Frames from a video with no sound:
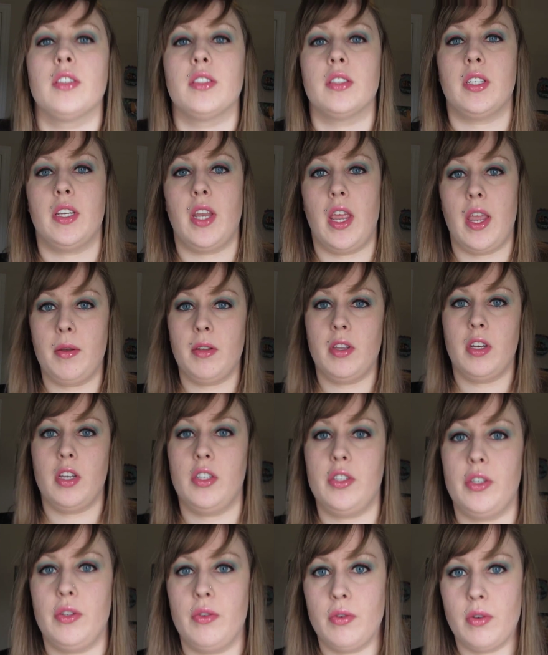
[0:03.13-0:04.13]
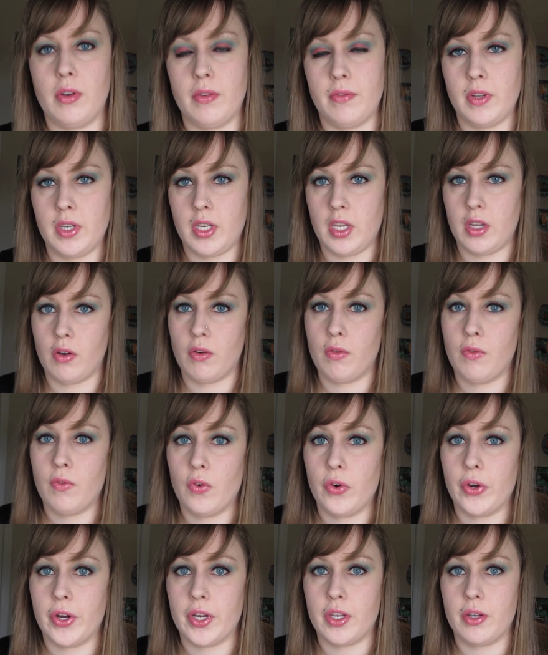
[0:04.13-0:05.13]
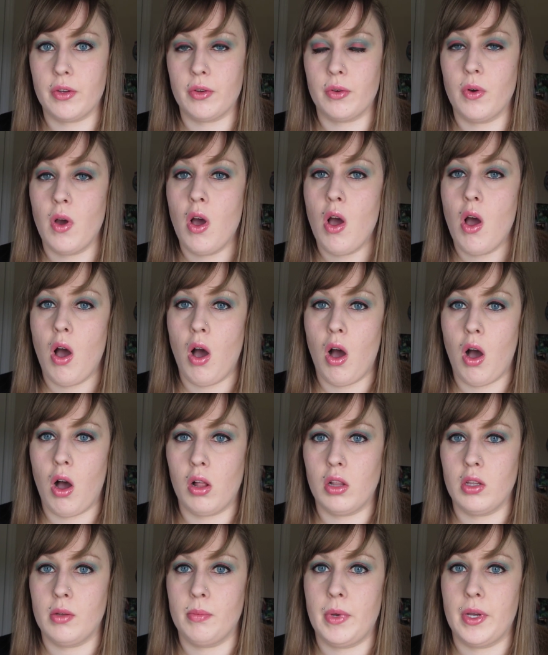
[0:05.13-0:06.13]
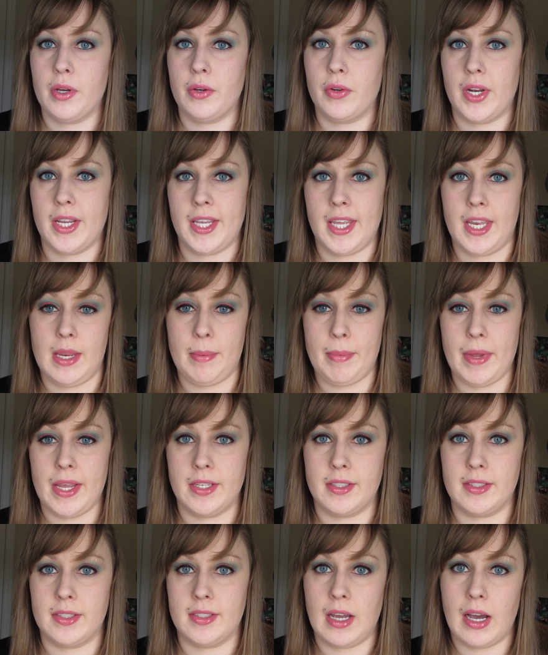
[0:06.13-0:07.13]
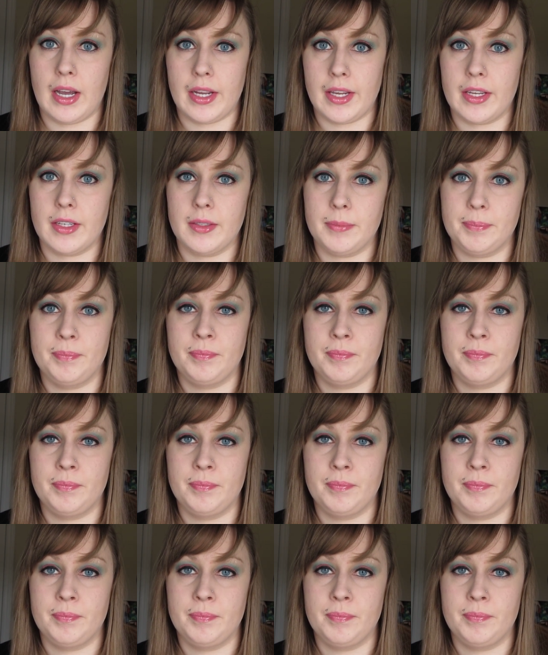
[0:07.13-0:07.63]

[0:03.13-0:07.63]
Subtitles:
Today I'm going to do a video for you all about a guinea pig's diet.